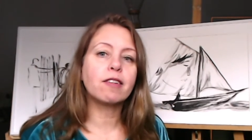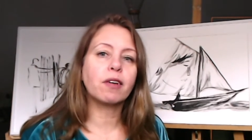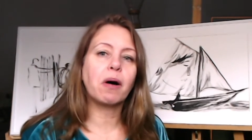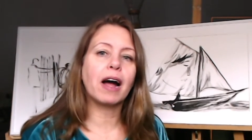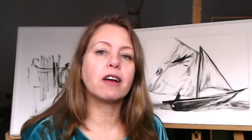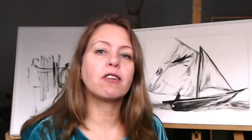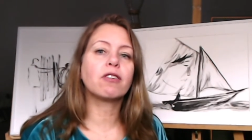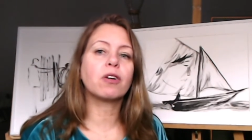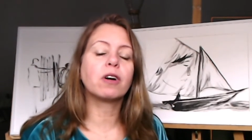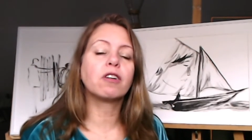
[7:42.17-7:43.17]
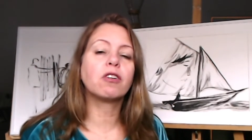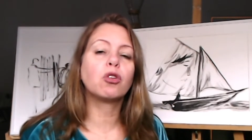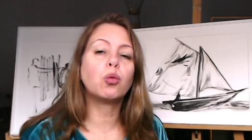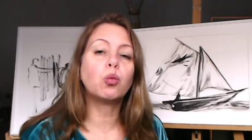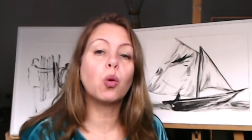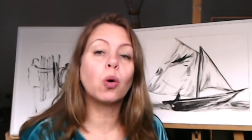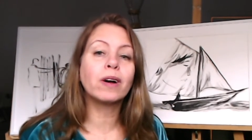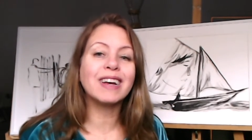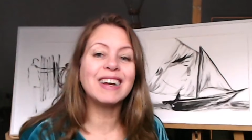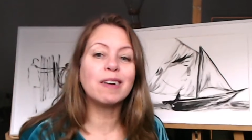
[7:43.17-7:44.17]
So I started to
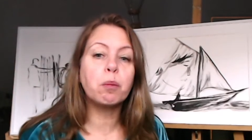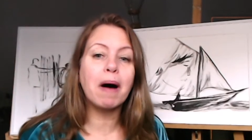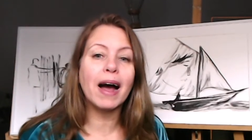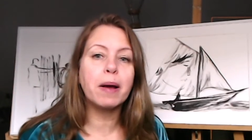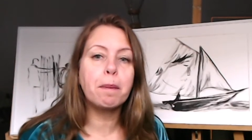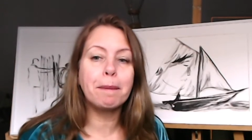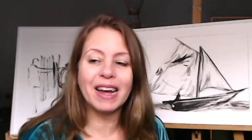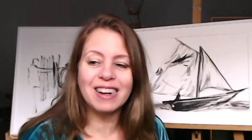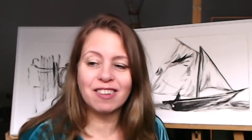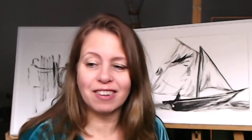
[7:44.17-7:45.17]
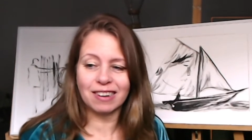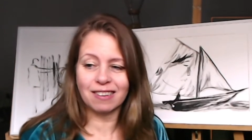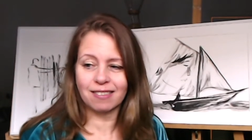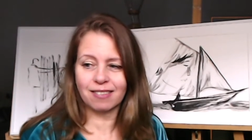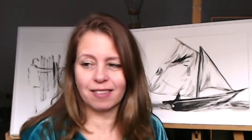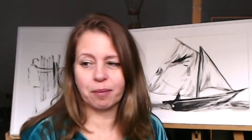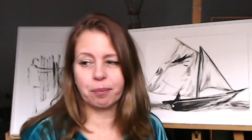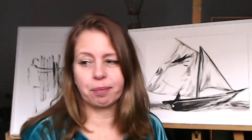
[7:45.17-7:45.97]
walk in my paintings.